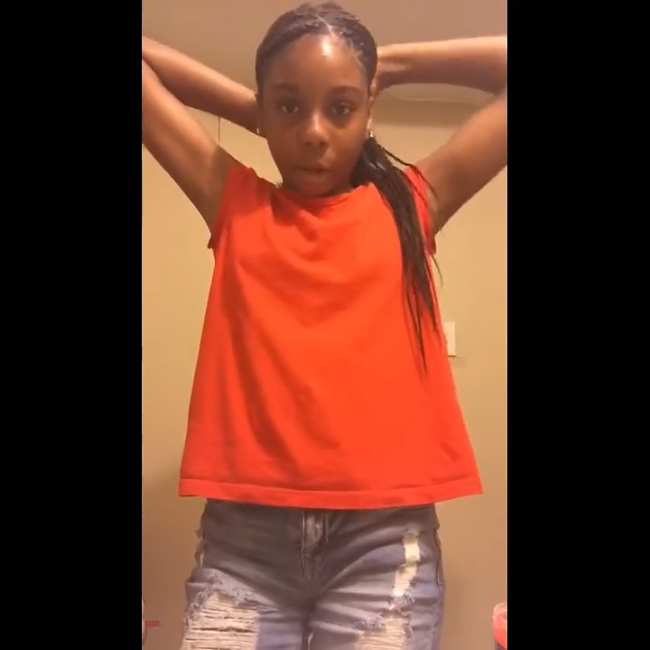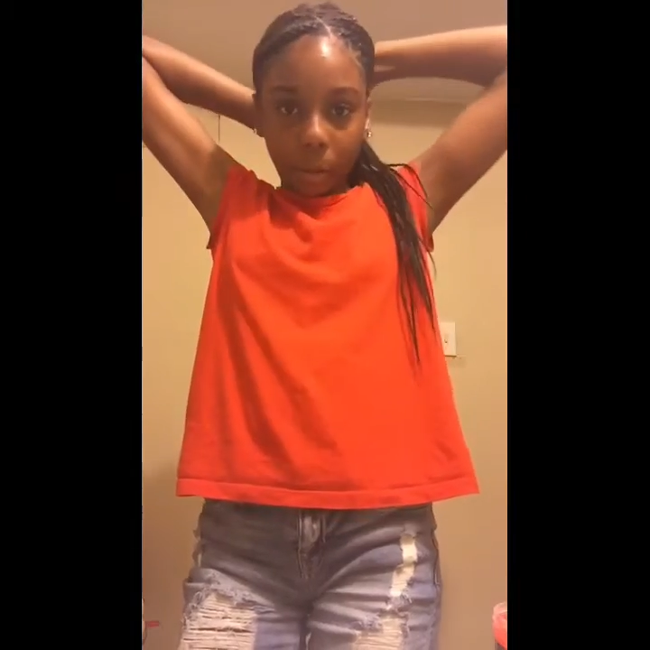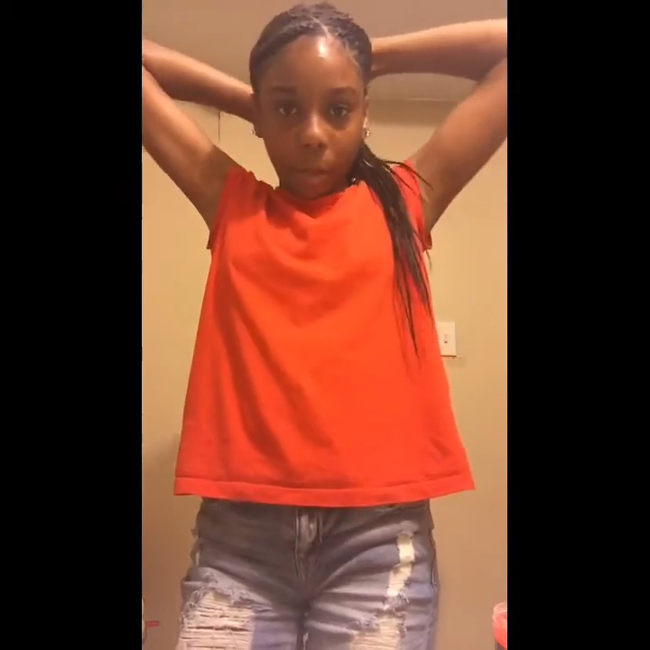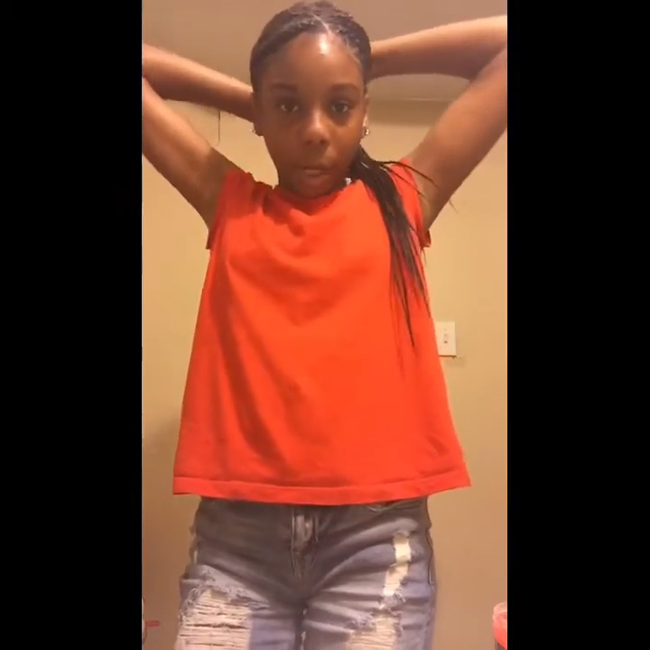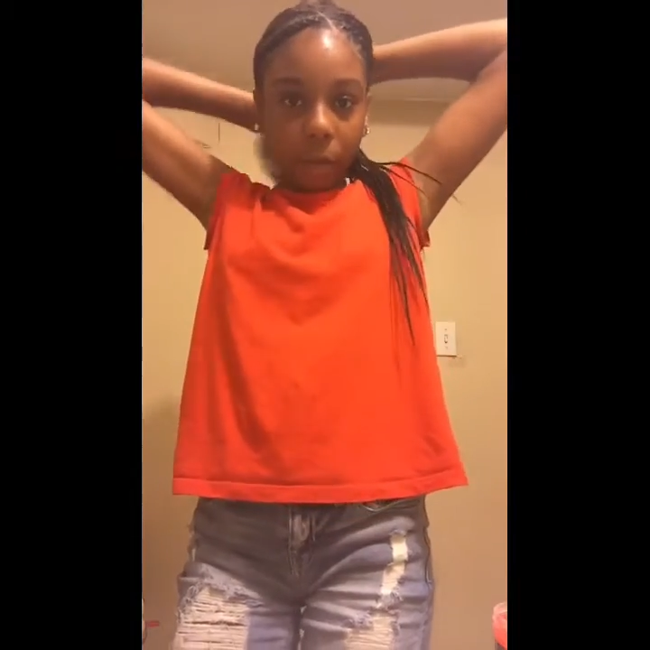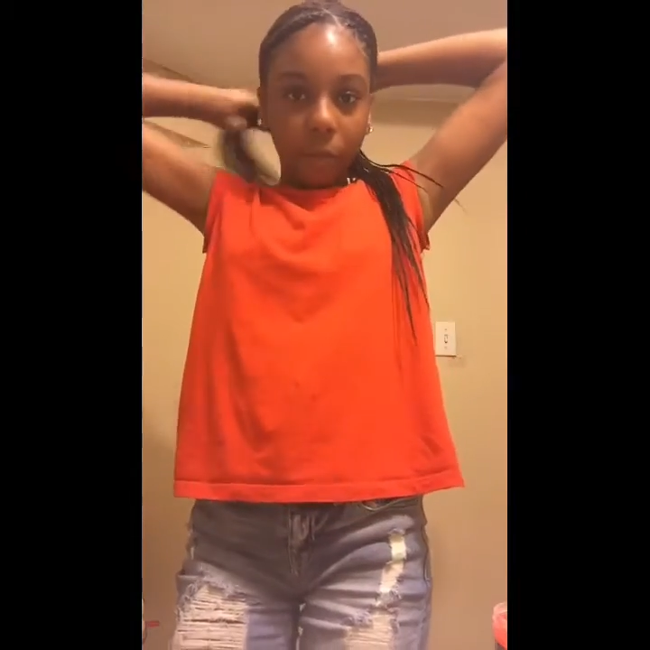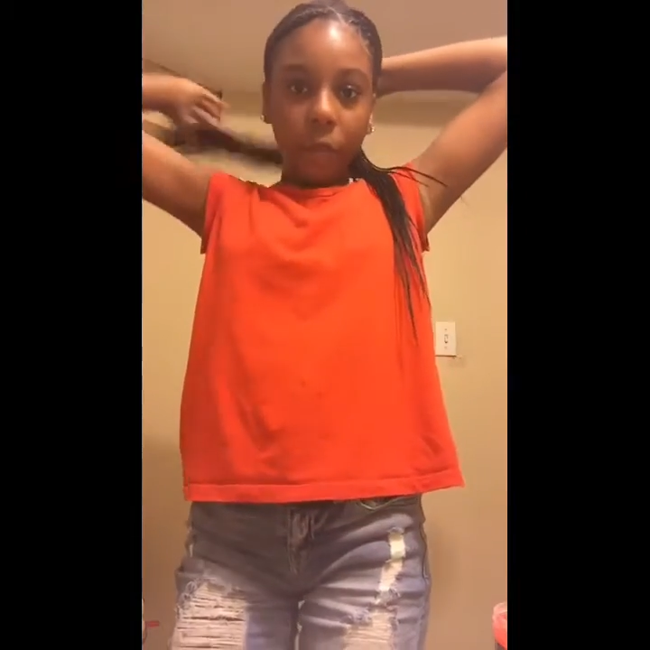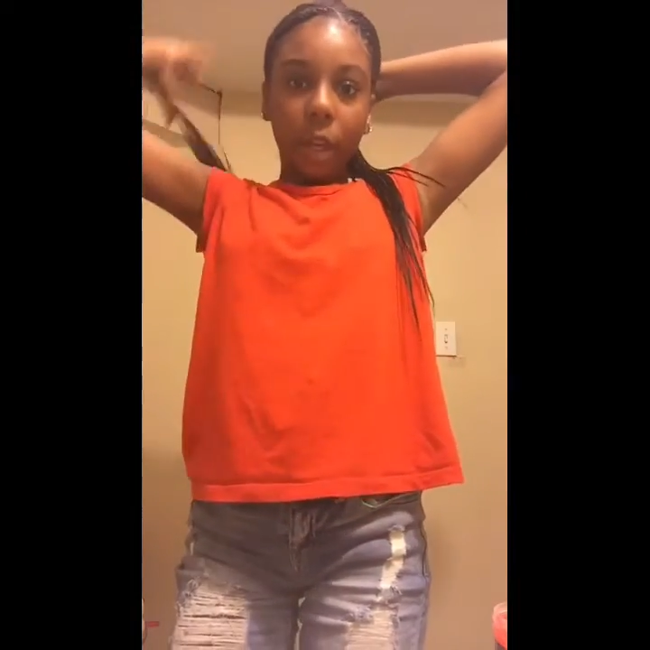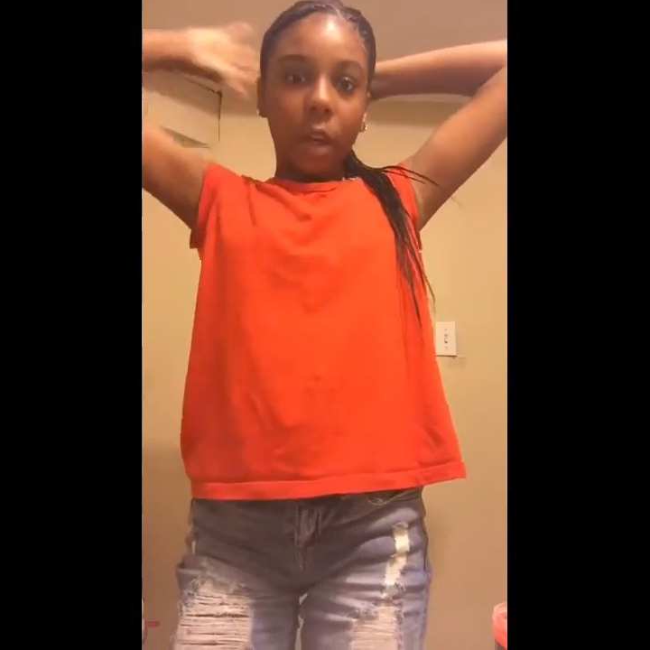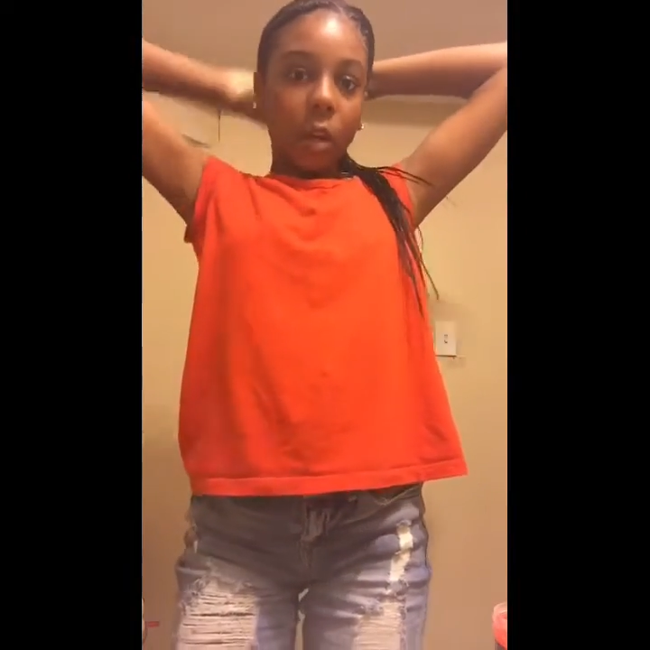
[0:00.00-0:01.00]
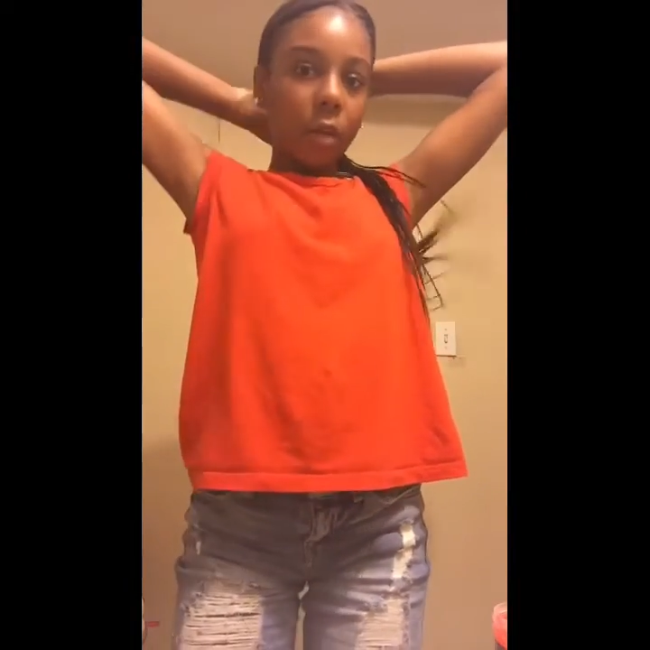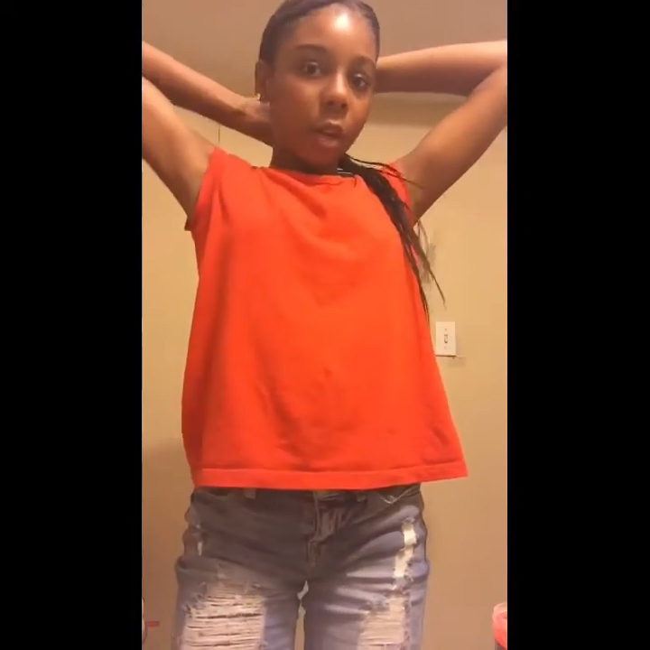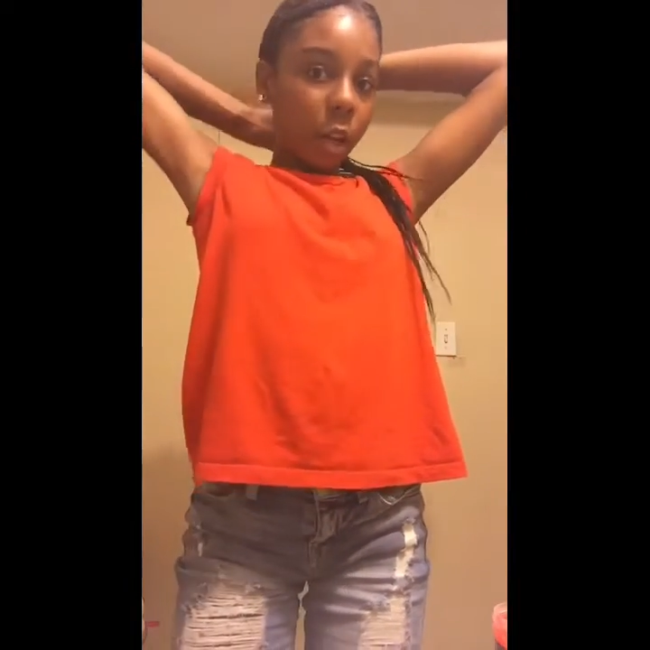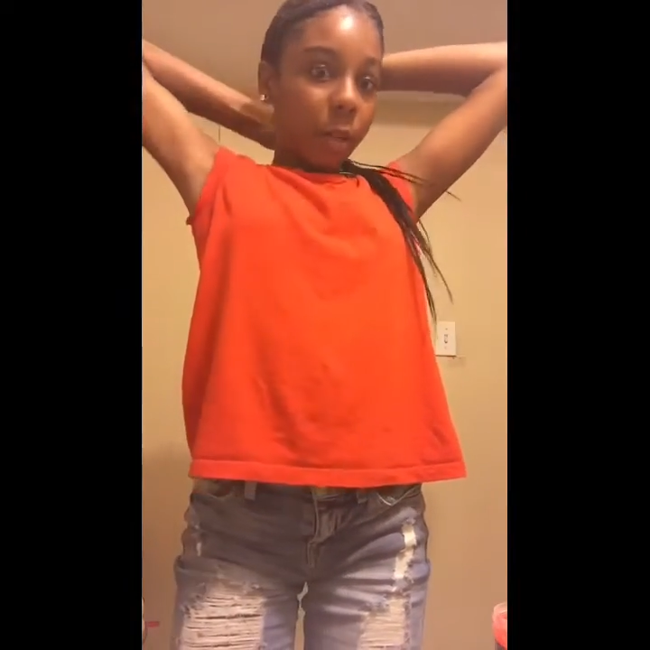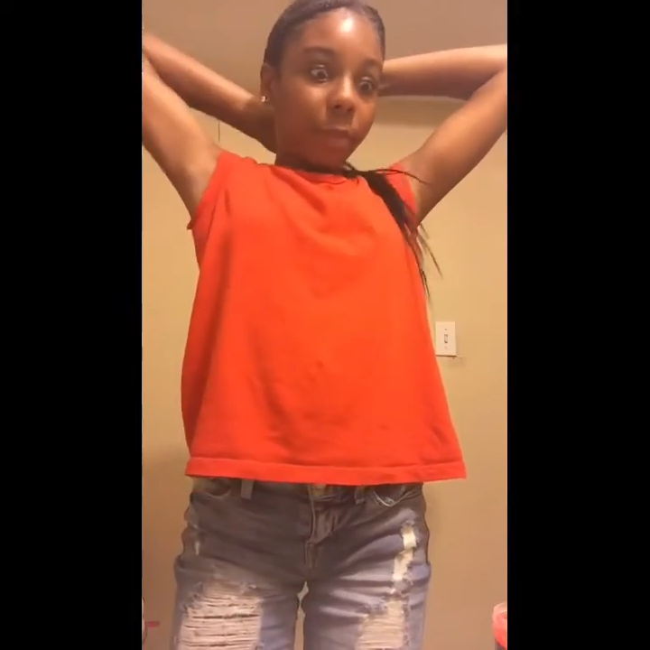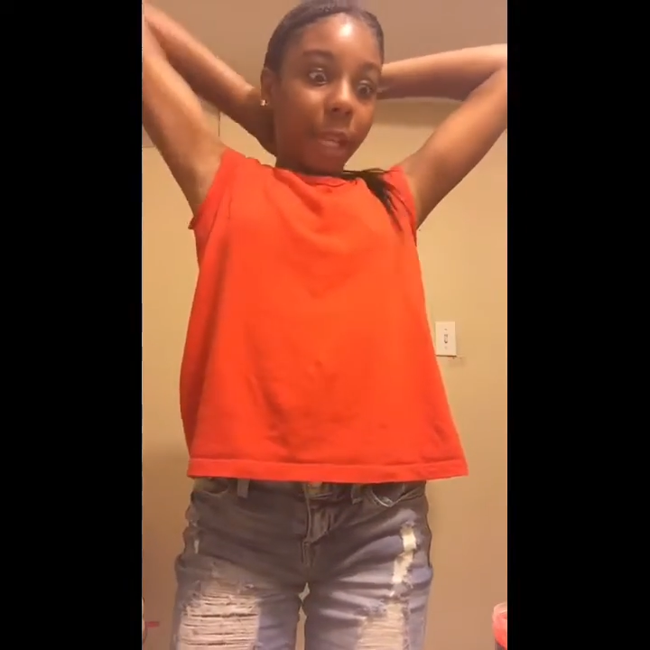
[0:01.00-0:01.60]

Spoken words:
update video, and